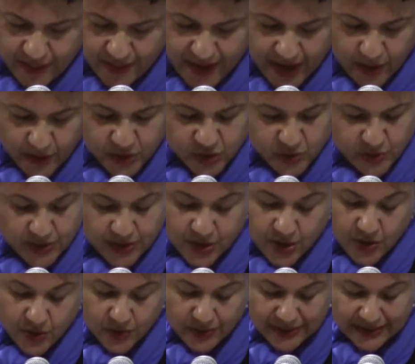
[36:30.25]
that which we
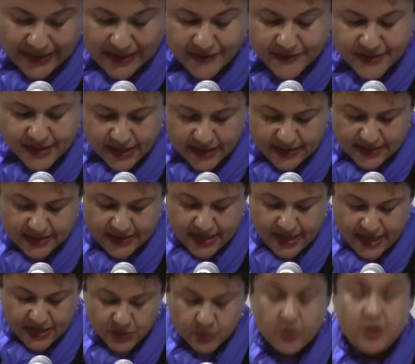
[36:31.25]
know leaves us
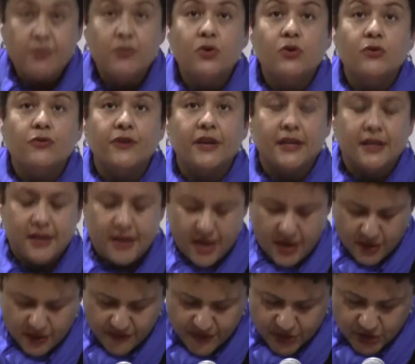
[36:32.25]
as we move in and
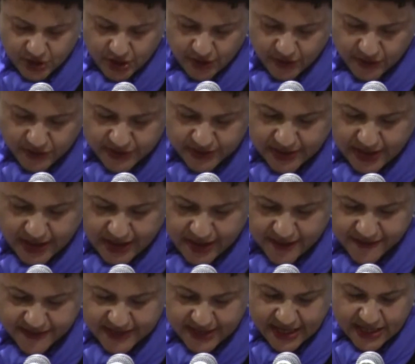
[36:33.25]
out of each other's
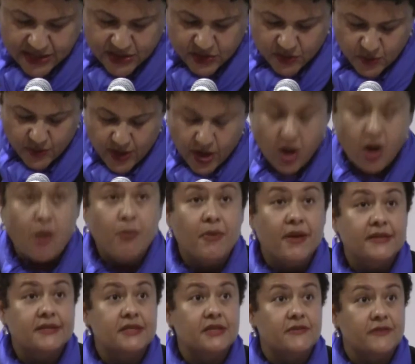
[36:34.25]
lives, as we all
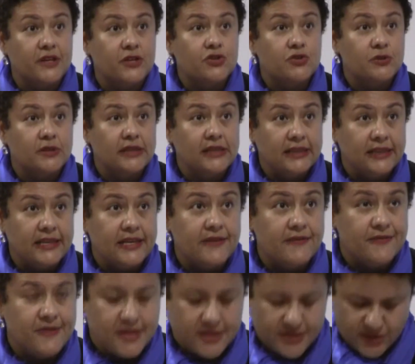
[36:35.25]
must eventually
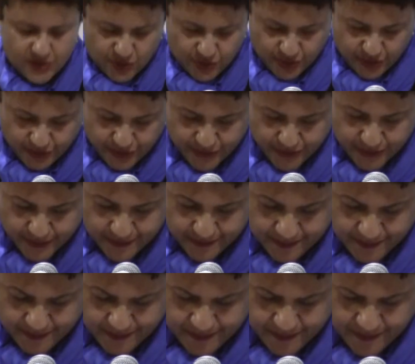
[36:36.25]
leave this earth.
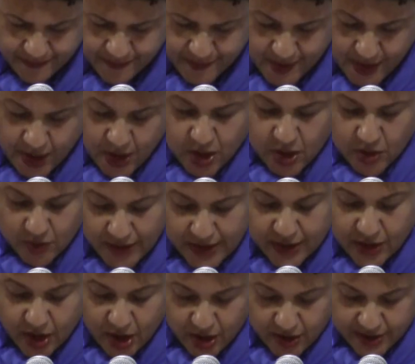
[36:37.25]

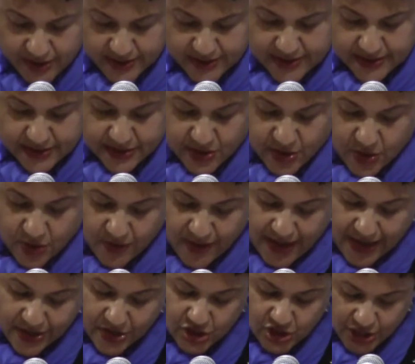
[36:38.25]
Great artists know
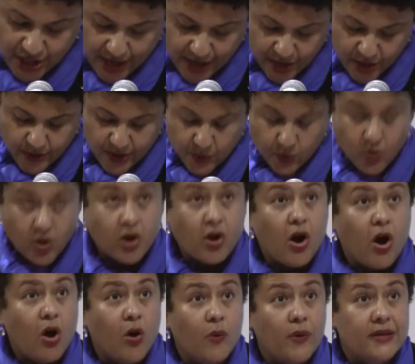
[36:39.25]
that shadow and work
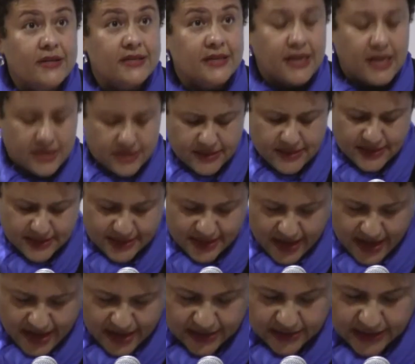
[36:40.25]
always against the
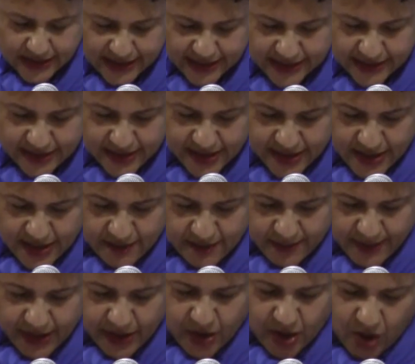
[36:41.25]
dying light,
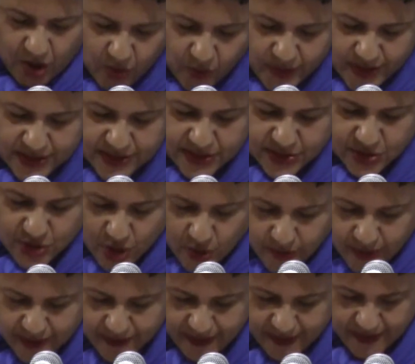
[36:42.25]
but always
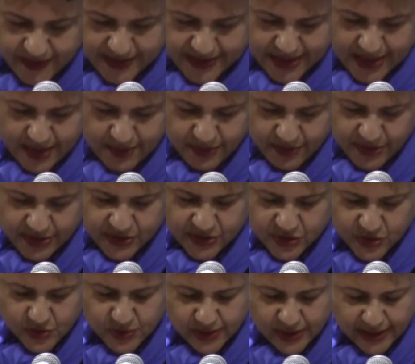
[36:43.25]
knowing that the day brings
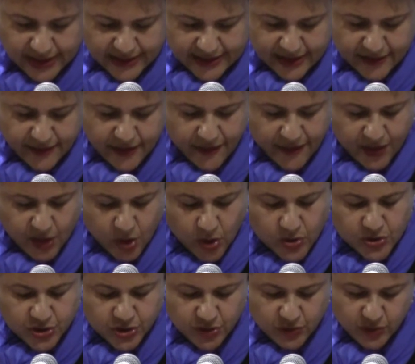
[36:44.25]
new light and that the
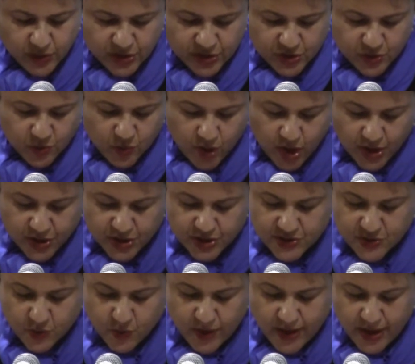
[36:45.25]
ocean, which
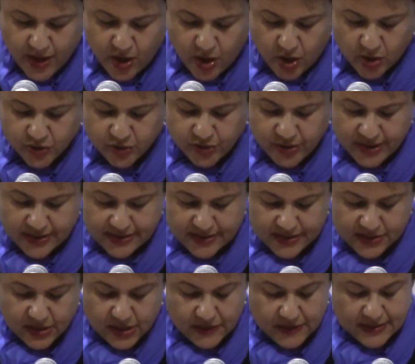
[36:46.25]
washes away all
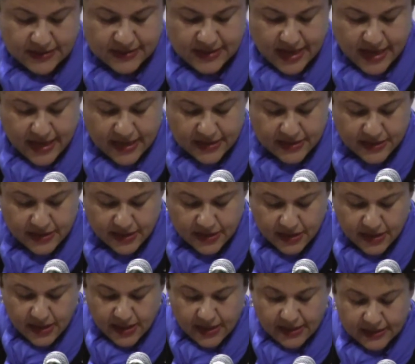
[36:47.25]
traces on the sand,
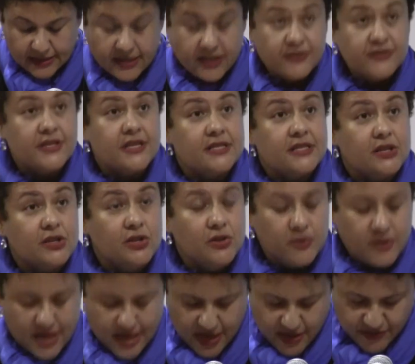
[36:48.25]
leaves us a
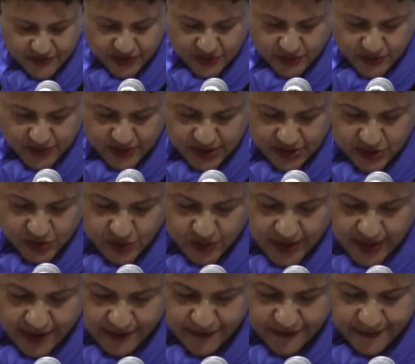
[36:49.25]
new canvas with each
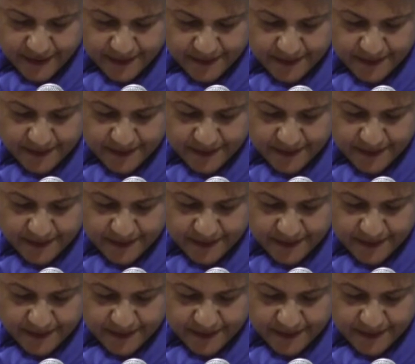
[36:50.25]
wave.